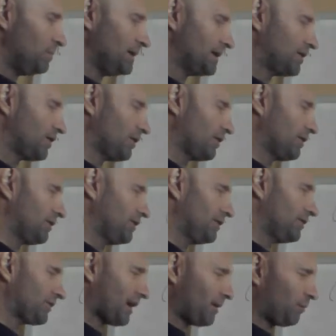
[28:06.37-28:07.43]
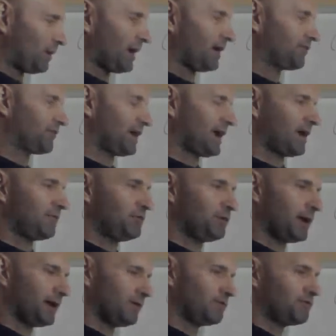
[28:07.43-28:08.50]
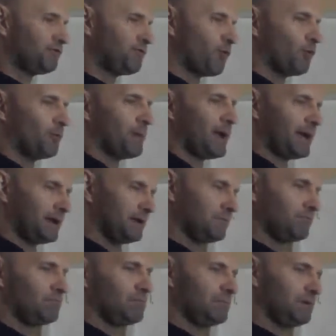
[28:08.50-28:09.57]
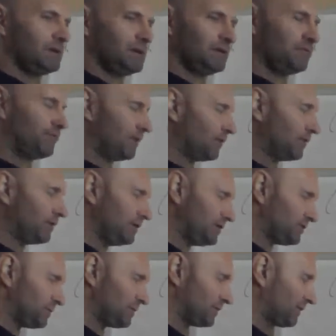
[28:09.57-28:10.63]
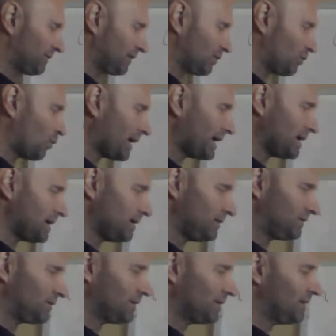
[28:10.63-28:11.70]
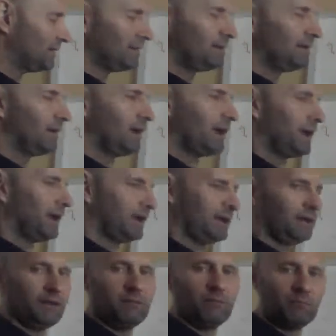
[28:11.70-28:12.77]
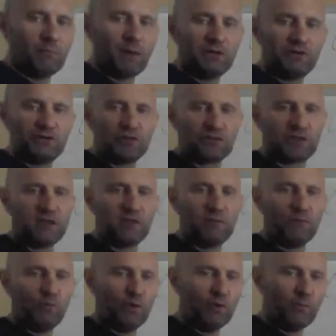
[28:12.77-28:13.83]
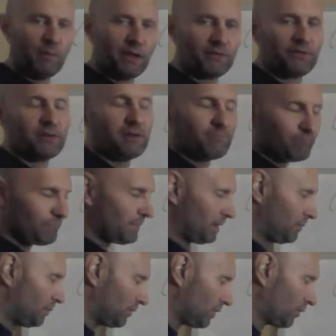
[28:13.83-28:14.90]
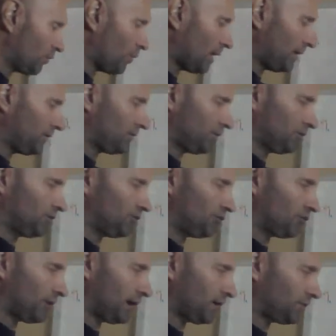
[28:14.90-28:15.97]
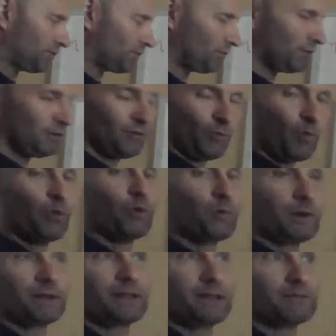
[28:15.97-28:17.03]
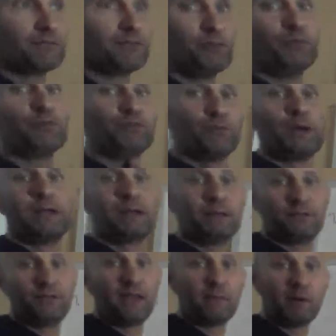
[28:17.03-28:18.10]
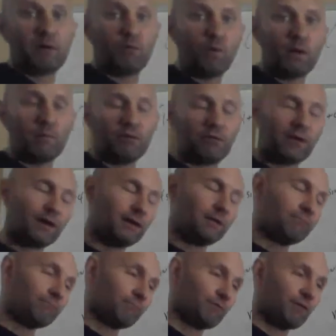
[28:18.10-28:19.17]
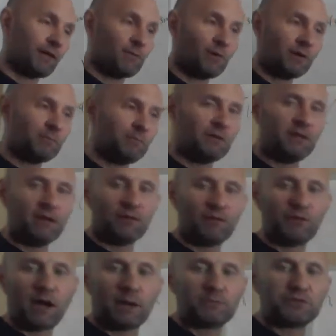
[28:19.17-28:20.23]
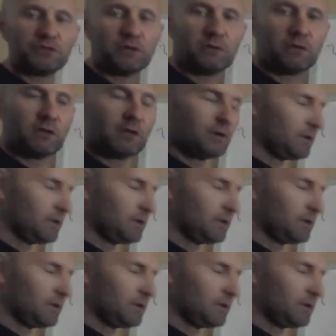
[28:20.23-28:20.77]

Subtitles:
because I would have to have you guys format it in very specific ways, and it might just get real messy. But otherwise, this is your answer. Or what I'm going to have to do is write an exam on WebAssign. That might be the other option.